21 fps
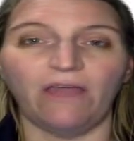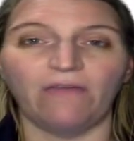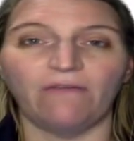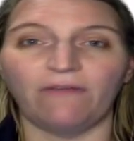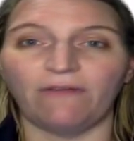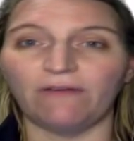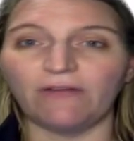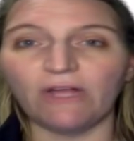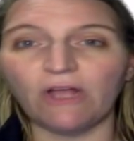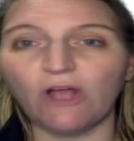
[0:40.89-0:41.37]

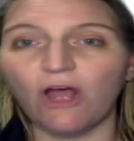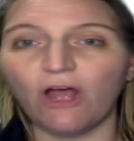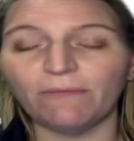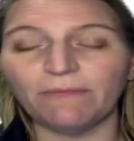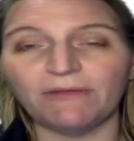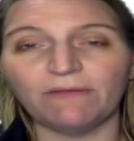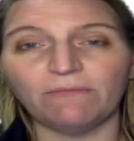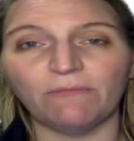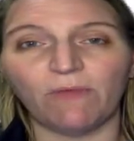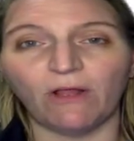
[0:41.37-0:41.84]
very
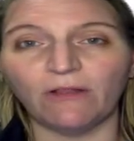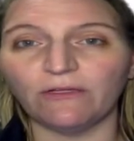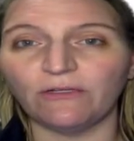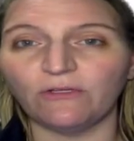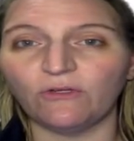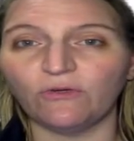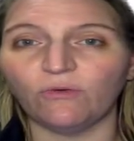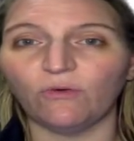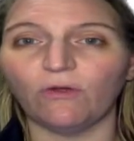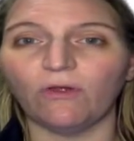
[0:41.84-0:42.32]
common
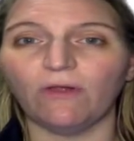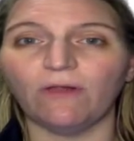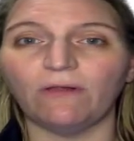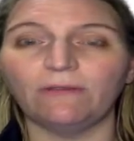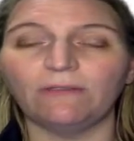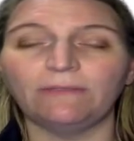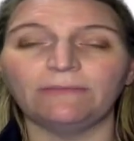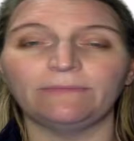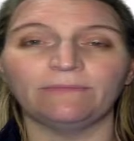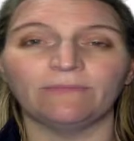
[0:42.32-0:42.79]

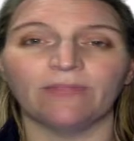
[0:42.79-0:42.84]
molecule.